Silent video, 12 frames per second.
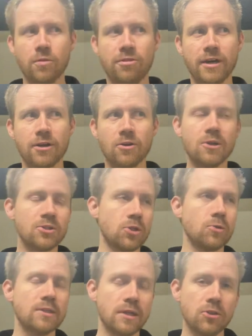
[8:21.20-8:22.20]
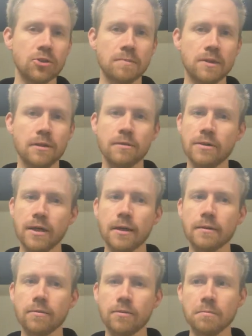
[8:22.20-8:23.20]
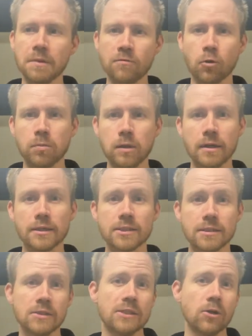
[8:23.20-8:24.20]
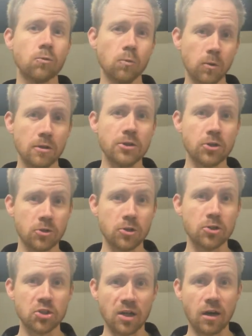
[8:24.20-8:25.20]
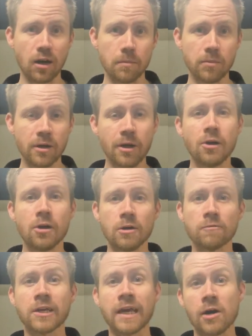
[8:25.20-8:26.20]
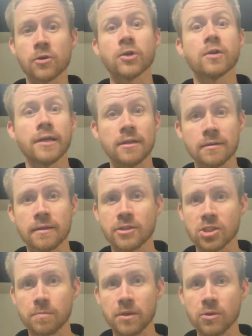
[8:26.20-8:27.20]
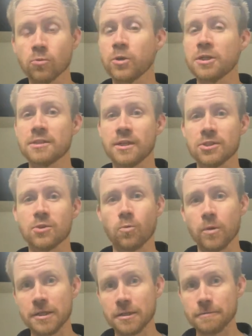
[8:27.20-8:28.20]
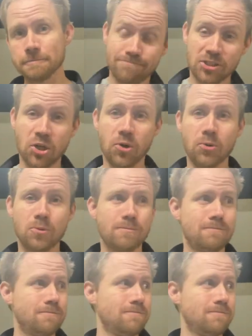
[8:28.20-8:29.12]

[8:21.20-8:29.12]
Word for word: that also tells me that the Mevo Plus does a really good job of calculating that spin when it doesn't read it. So,